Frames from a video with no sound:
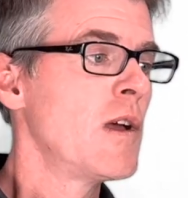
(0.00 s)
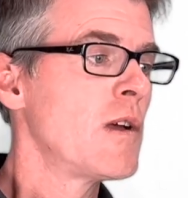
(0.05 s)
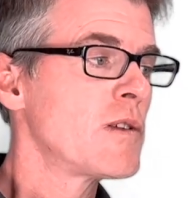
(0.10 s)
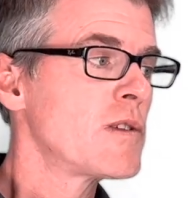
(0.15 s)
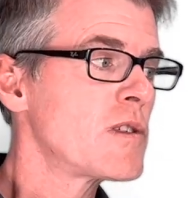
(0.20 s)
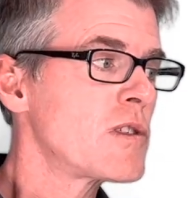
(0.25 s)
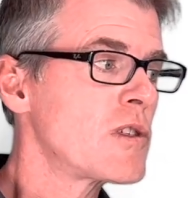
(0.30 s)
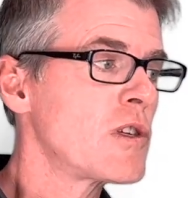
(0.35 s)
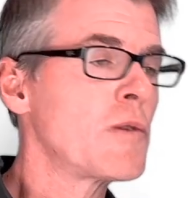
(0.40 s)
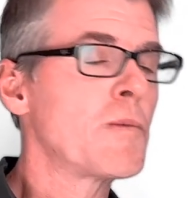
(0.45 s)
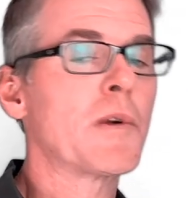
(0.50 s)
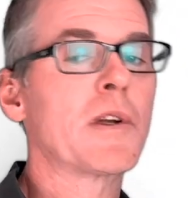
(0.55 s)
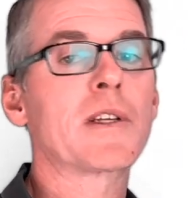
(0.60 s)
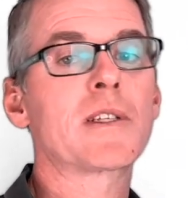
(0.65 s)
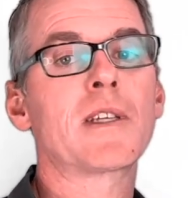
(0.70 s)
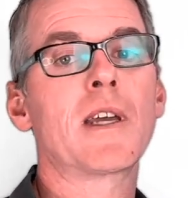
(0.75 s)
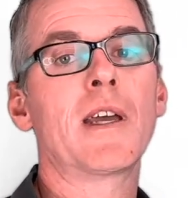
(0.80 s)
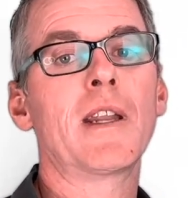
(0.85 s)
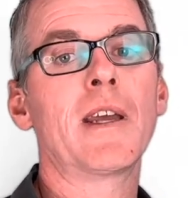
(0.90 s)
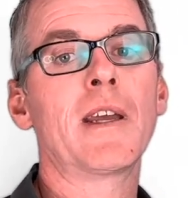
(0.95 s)
Super
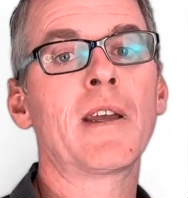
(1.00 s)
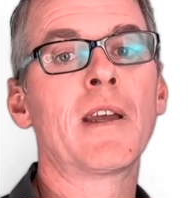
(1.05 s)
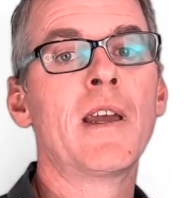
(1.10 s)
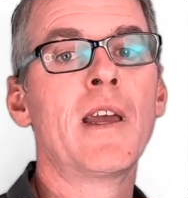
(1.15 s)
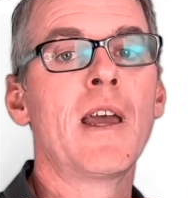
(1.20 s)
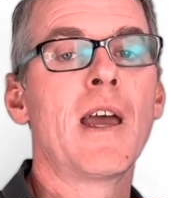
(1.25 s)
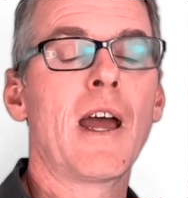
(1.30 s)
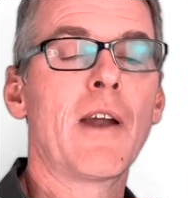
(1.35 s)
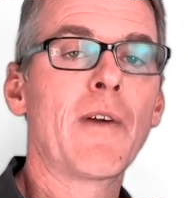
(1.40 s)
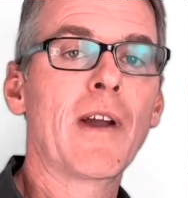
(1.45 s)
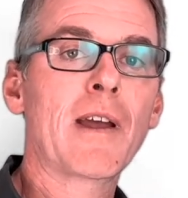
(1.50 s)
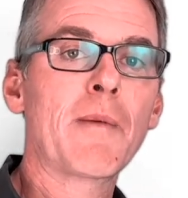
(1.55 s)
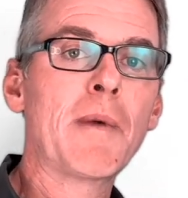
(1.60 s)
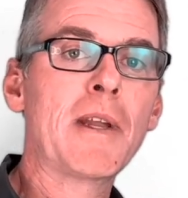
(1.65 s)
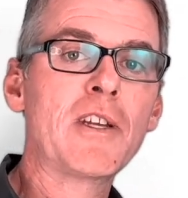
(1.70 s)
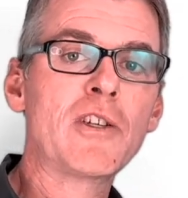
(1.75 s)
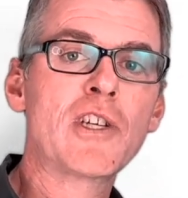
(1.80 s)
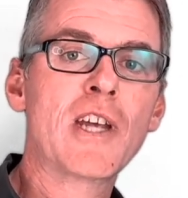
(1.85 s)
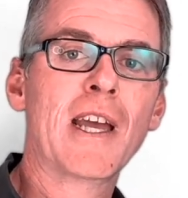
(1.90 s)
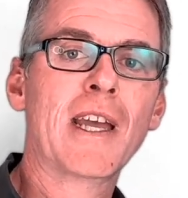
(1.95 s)
exciting. I
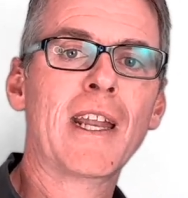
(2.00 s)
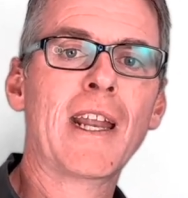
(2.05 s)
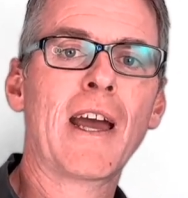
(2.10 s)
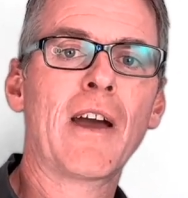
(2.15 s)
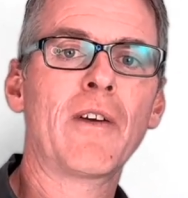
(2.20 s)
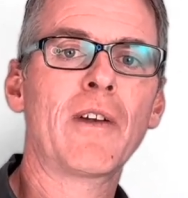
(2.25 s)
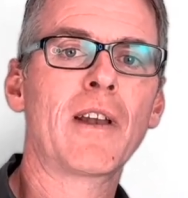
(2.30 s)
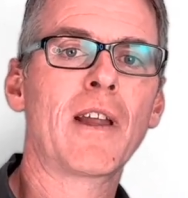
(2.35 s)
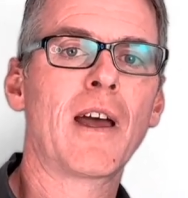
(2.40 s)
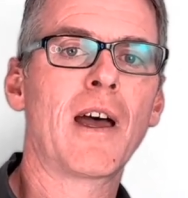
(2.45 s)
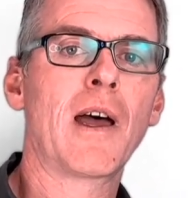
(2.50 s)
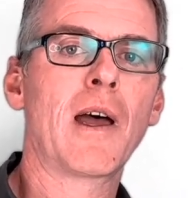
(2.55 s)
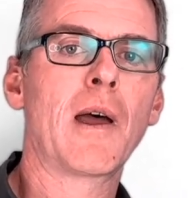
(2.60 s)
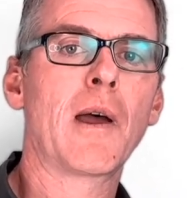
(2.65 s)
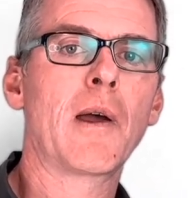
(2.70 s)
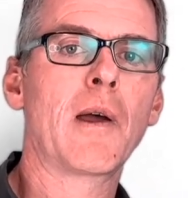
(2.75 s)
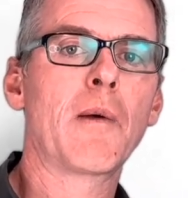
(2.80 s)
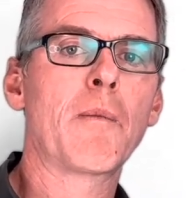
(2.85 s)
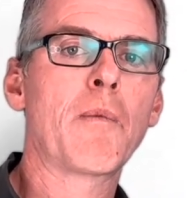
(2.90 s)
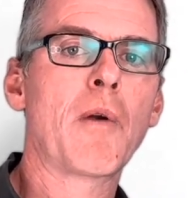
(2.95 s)
recommend you check it out,
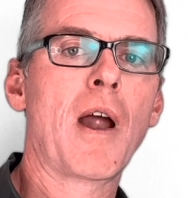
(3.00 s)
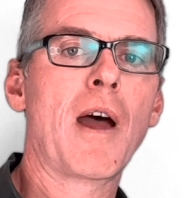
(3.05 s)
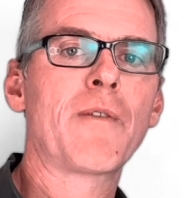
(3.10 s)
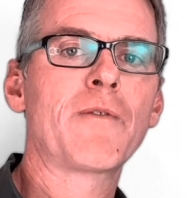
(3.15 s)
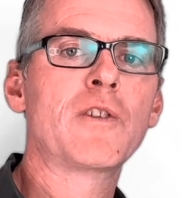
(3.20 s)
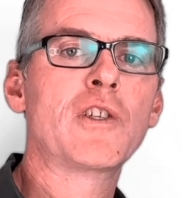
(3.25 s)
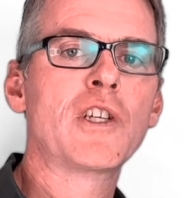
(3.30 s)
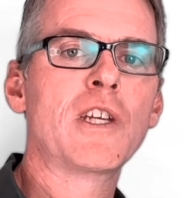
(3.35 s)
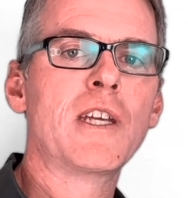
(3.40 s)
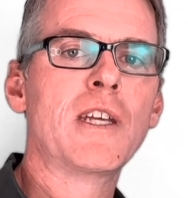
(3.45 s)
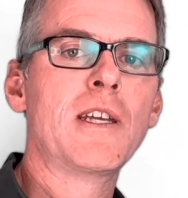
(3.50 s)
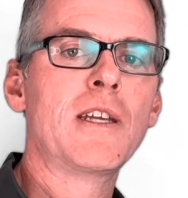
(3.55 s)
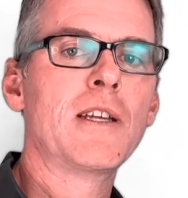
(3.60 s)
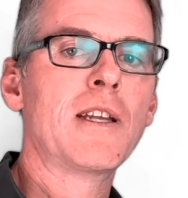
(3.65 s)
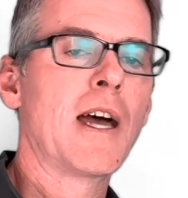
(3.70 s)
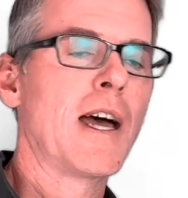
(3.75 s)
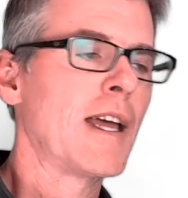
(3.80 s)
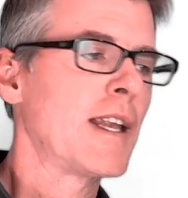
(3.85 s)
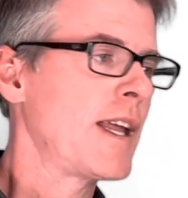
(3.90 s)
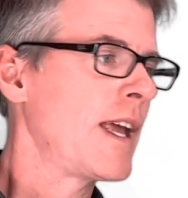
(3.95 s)

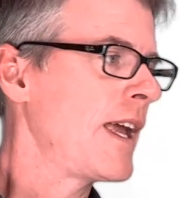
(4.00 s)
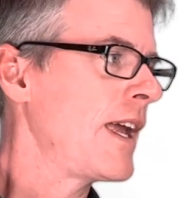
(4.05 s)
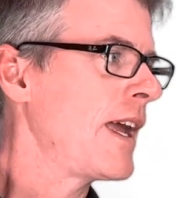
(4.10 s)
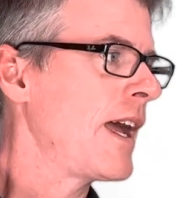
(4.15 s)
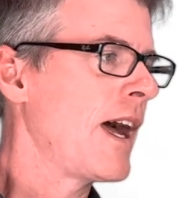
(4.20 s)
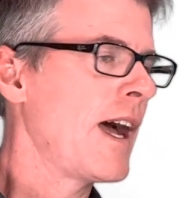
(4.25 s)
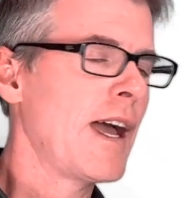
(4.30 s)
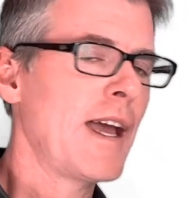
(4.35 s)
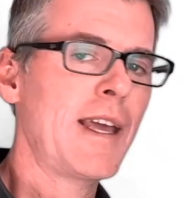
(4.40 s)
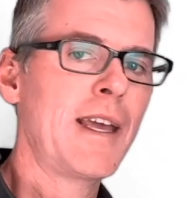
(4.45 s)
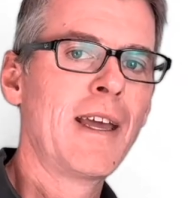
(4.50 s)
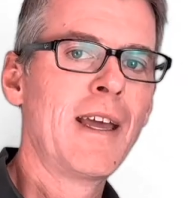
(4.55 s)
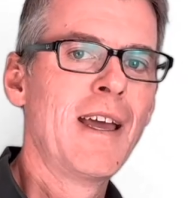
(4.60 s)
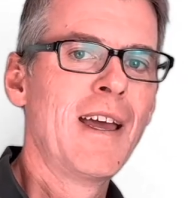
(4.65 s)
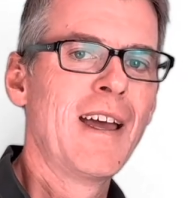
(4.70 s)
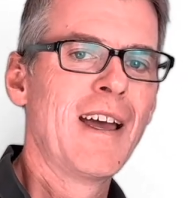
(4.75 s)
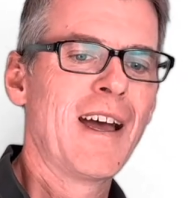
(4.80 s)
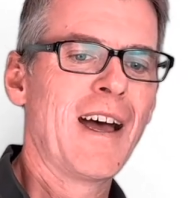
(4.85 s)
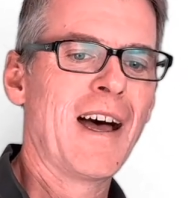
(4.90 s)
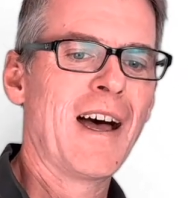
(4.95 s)
Profg.AI.
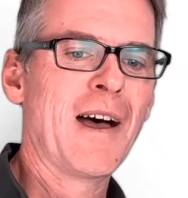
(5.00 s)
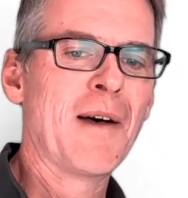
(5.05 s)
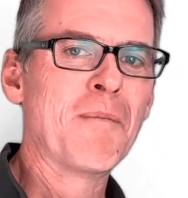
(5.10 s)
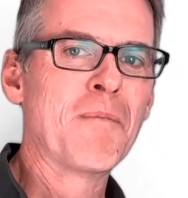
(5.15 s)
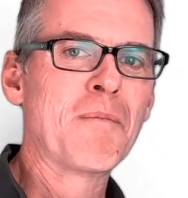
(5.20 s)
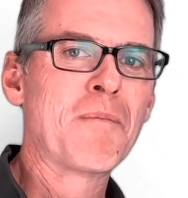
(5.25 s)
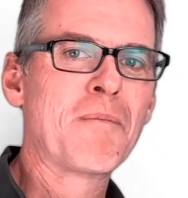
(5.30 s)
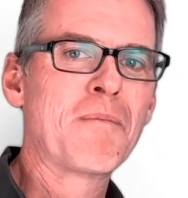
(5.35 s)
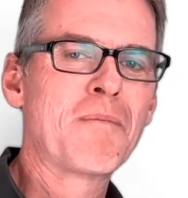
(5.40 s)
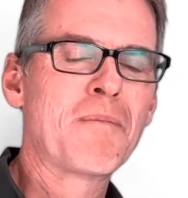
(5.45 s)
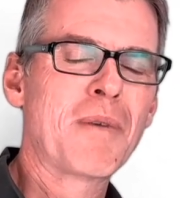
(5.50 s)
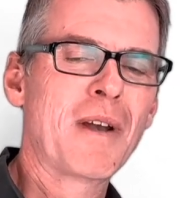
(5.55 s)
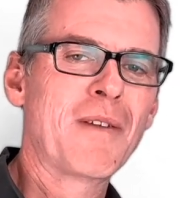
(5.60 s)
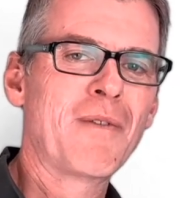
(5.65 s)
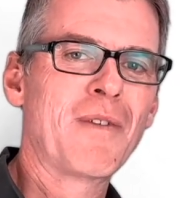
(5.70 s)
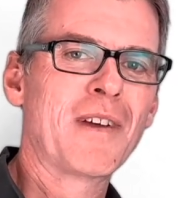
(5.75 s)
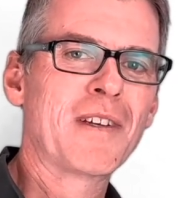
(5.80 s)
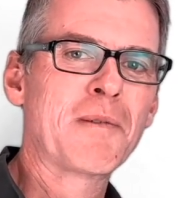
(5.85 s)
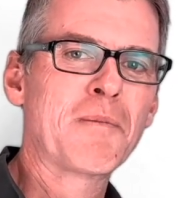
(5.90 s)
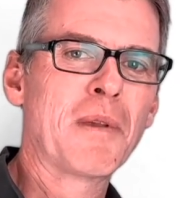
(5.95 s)
Pretty
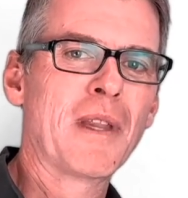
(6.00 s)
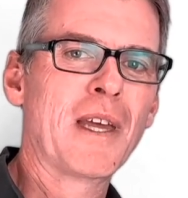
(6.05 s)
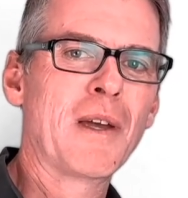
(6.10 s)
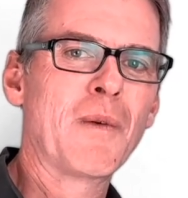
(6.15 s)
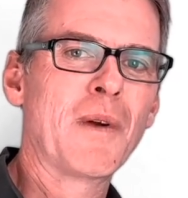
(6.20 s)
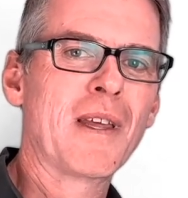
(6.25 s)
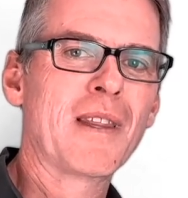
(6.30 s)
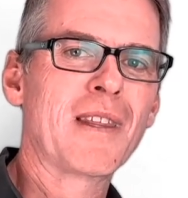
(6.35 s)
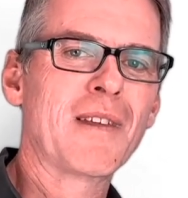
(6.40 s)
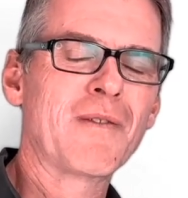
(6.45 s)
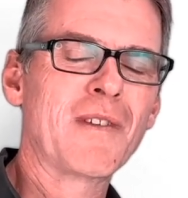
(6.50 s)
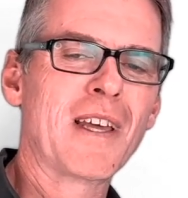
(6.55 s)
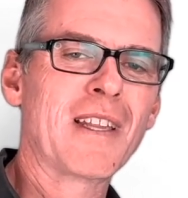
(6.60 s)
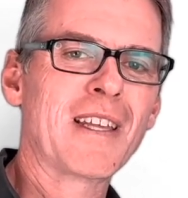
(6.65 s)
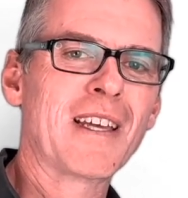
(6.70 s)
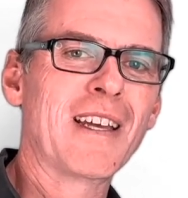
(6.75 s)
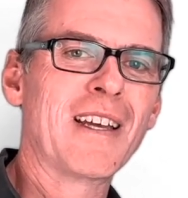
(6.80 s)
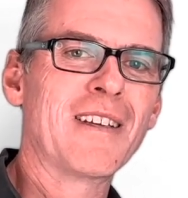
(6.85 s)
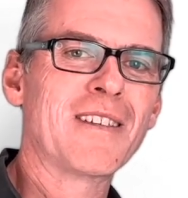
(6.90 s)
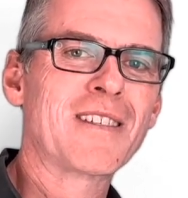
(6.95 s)
fun to play with, if
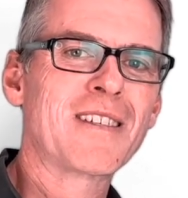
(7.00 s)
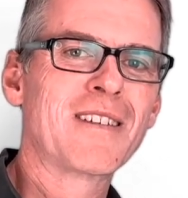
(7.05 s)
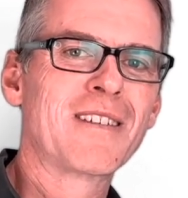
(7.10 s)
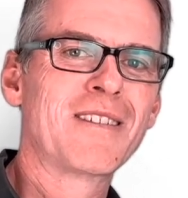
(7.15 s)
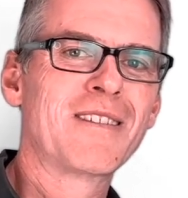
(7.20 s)
nothing else.